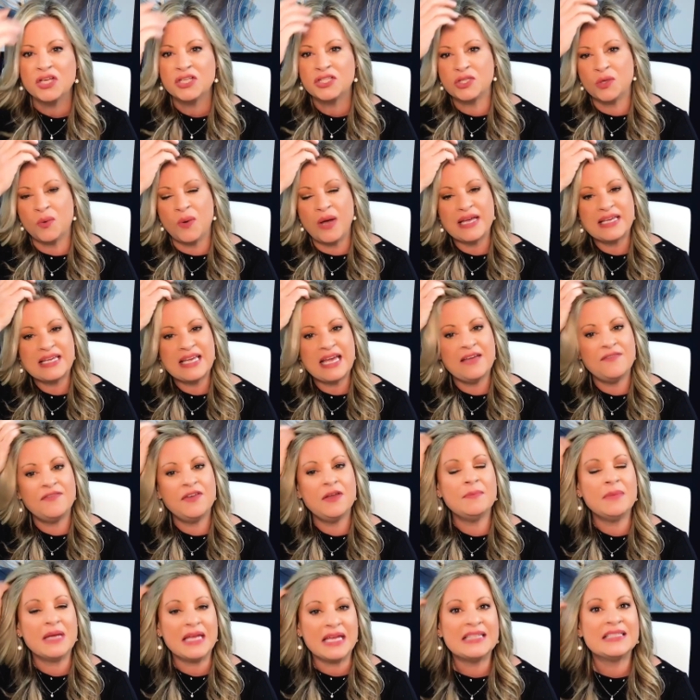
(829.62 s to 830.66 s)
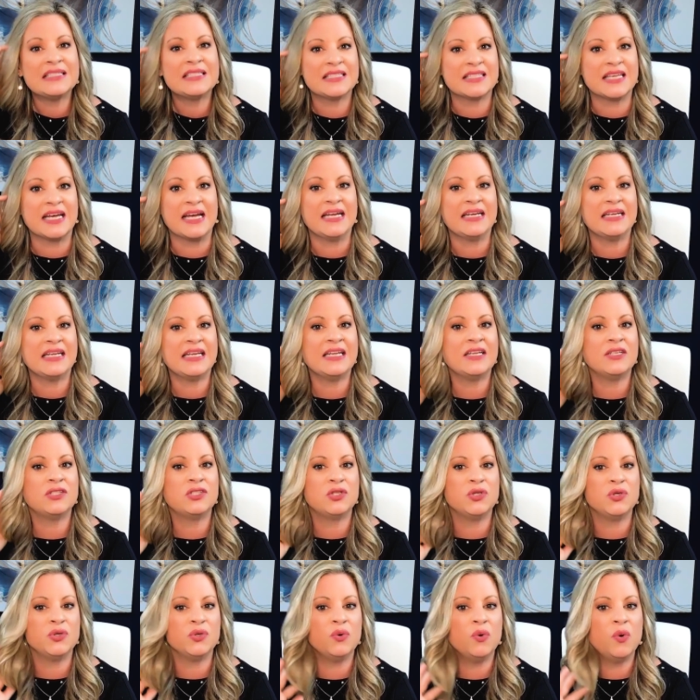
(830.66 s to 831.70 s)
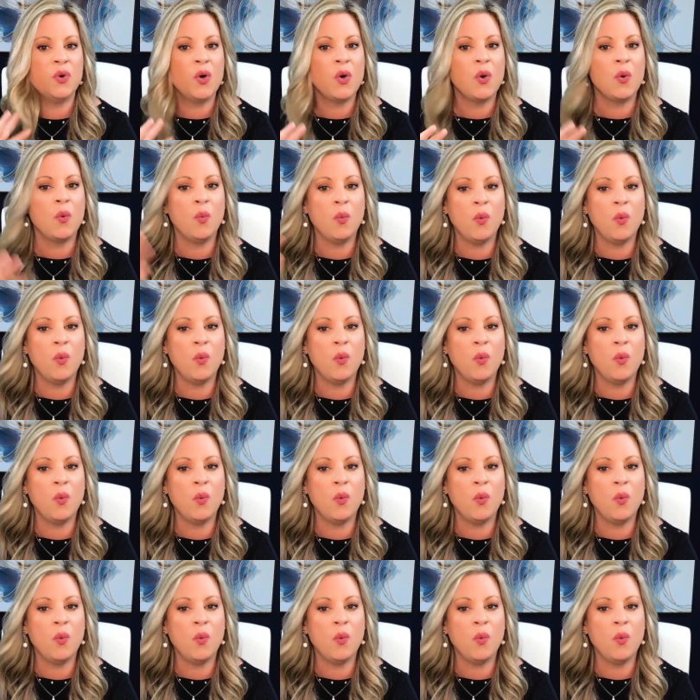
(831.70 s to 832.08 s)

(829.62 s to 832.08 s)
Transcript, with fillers: So I gave him insight into